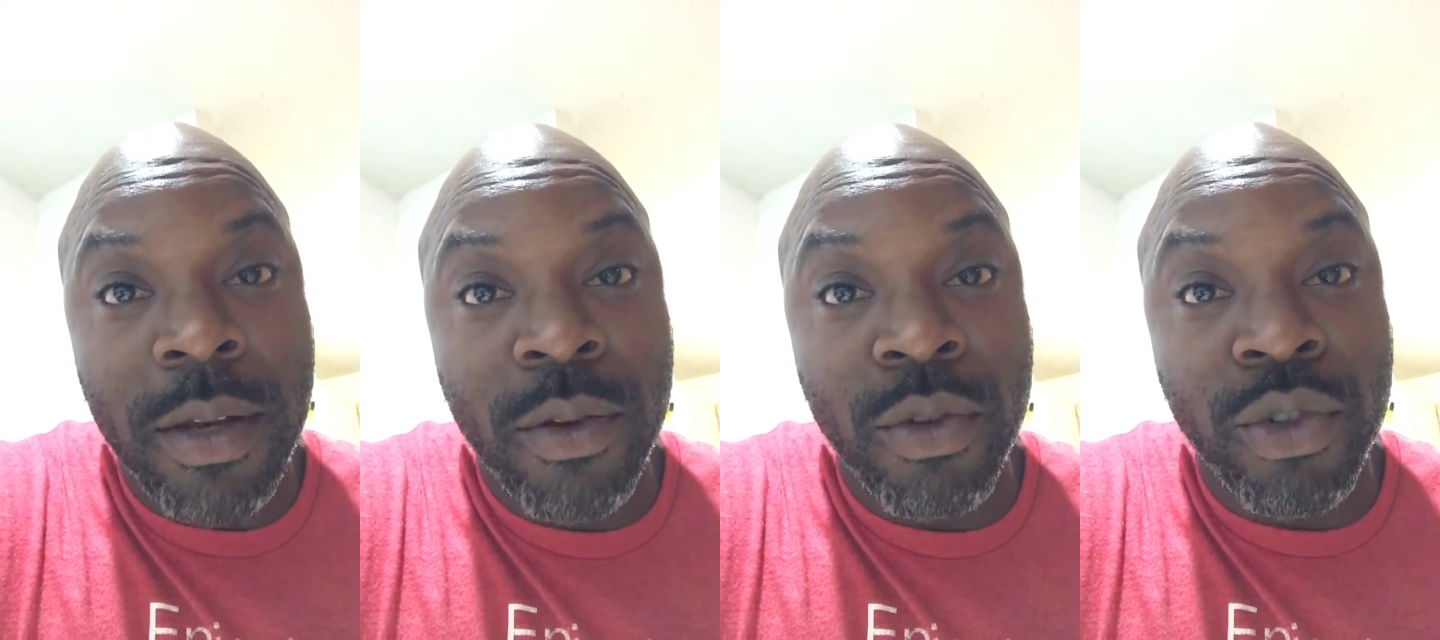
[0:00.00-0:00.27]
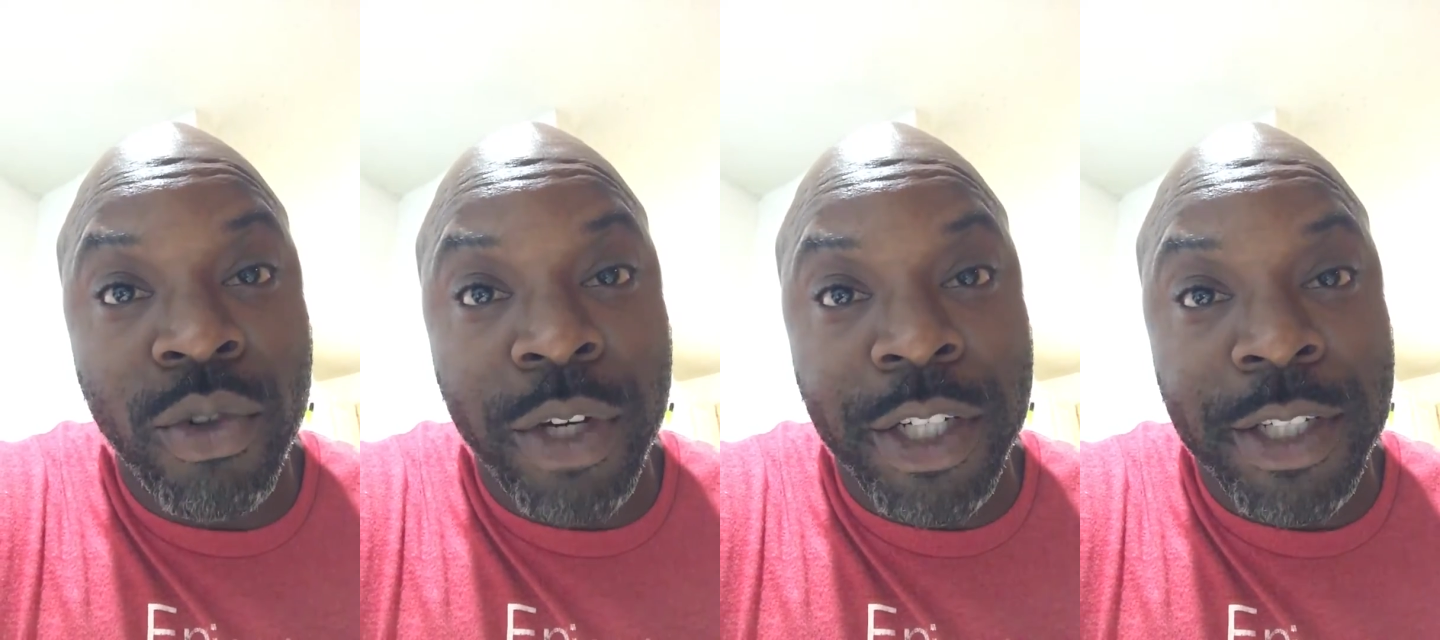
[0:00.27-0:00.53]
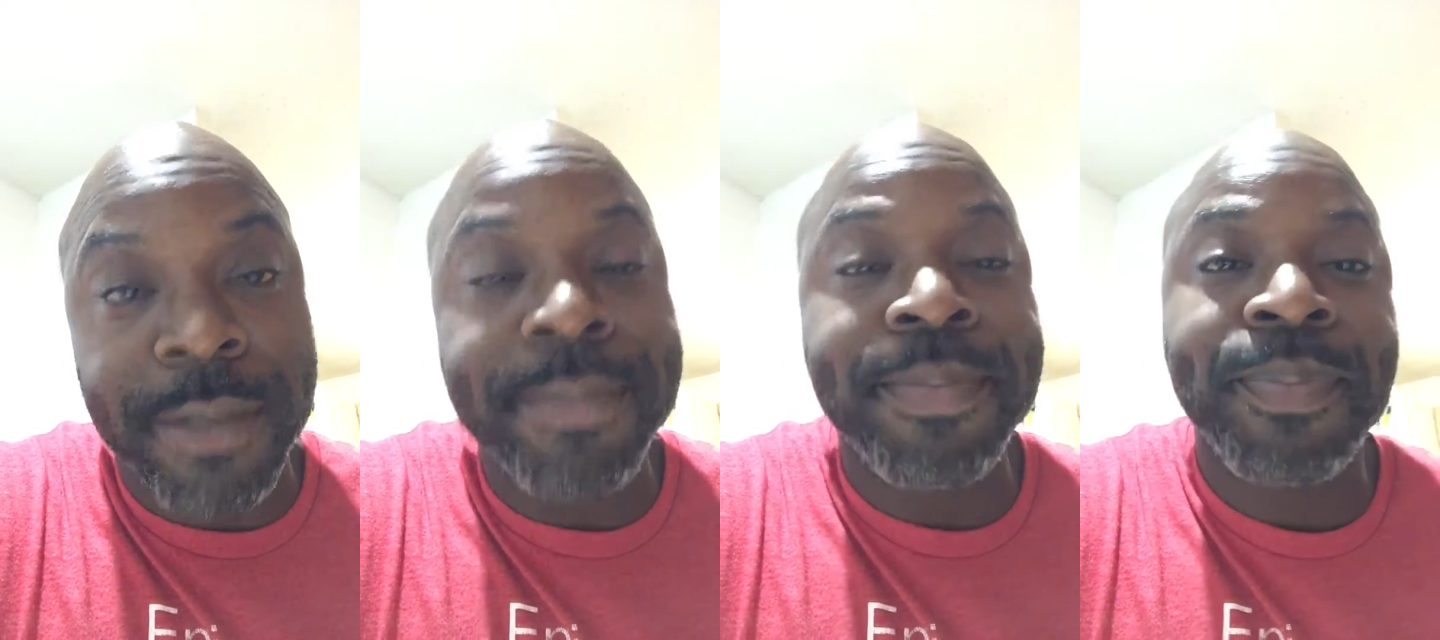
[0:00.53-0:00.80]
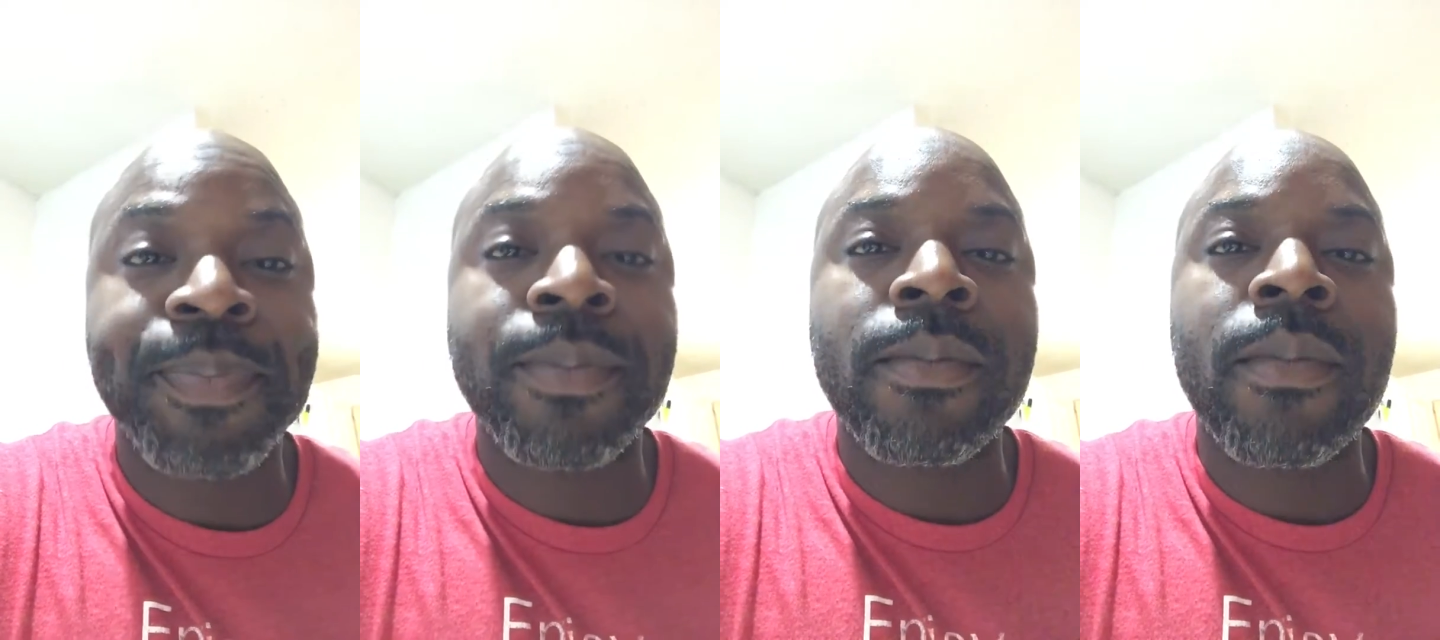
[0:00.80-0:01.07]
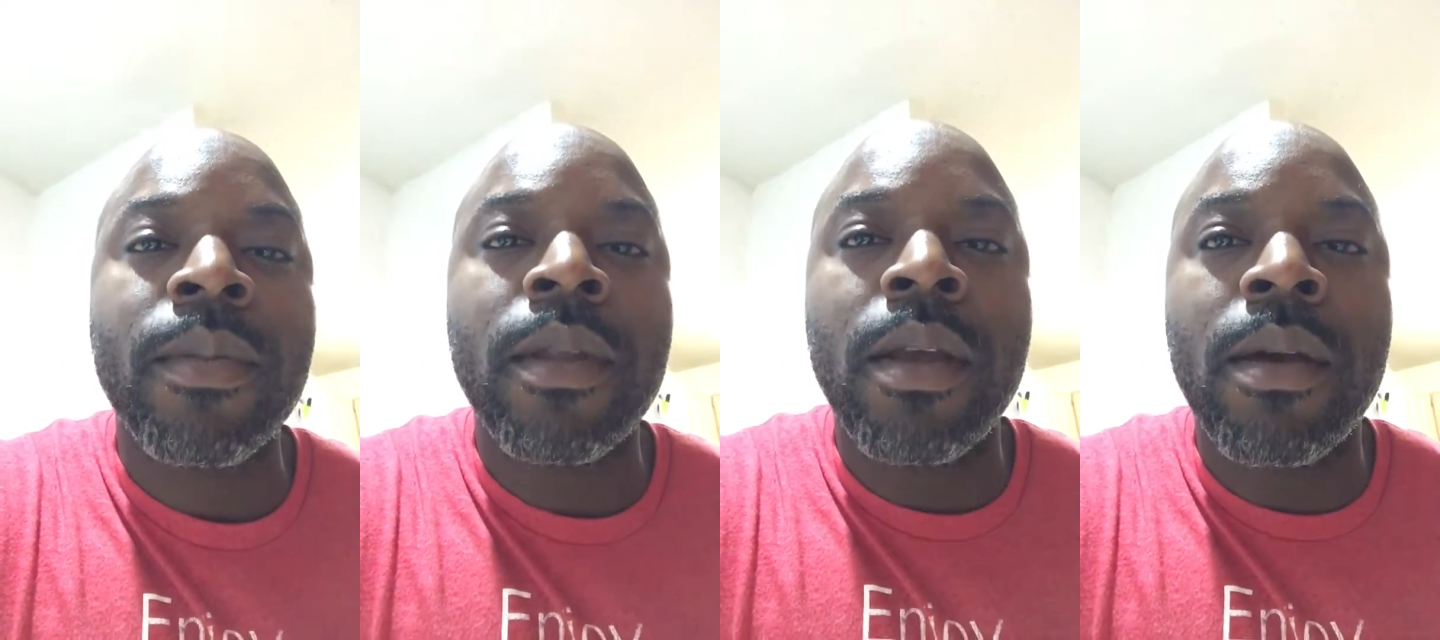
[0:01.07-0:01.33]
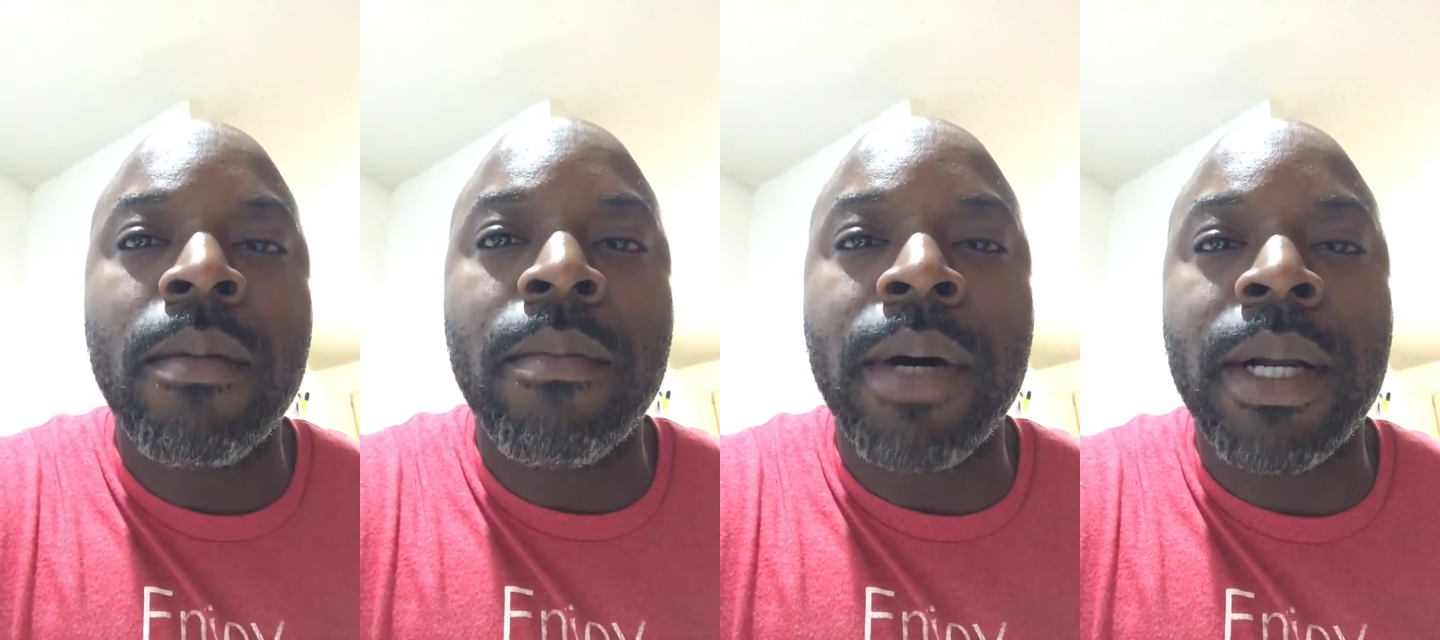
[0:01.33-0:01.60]
nutrition,
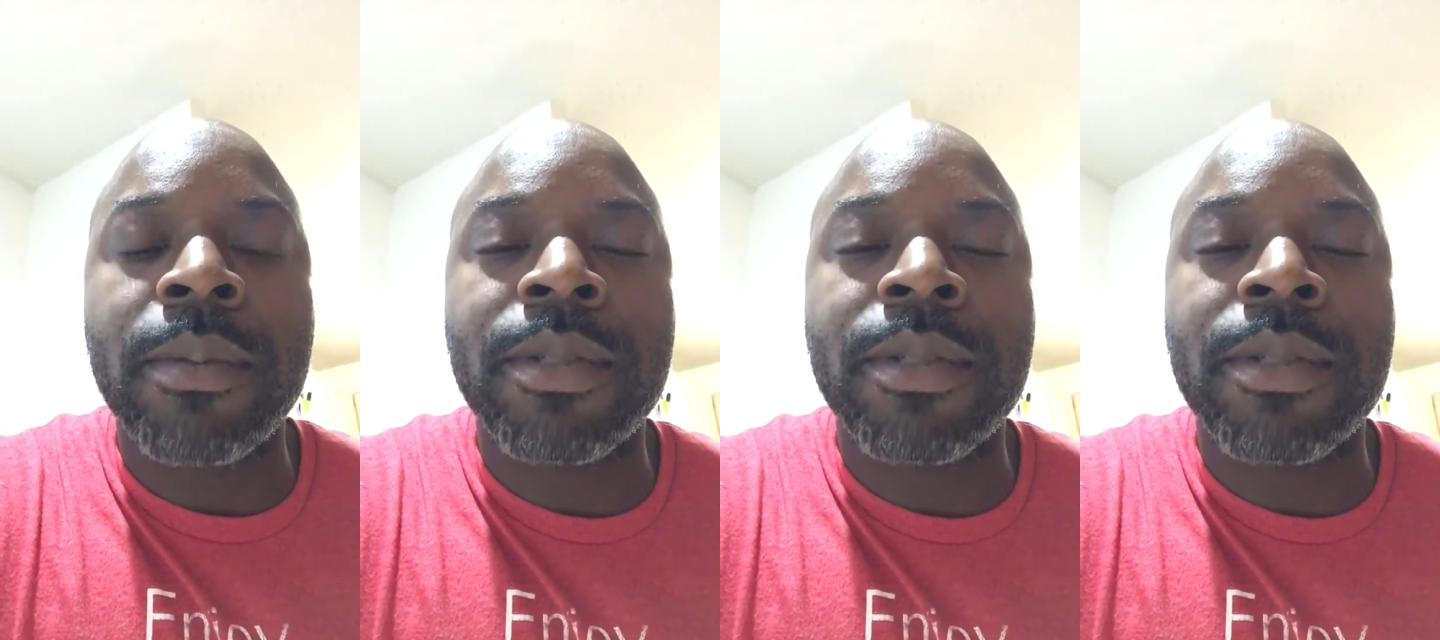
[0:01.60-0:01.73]
but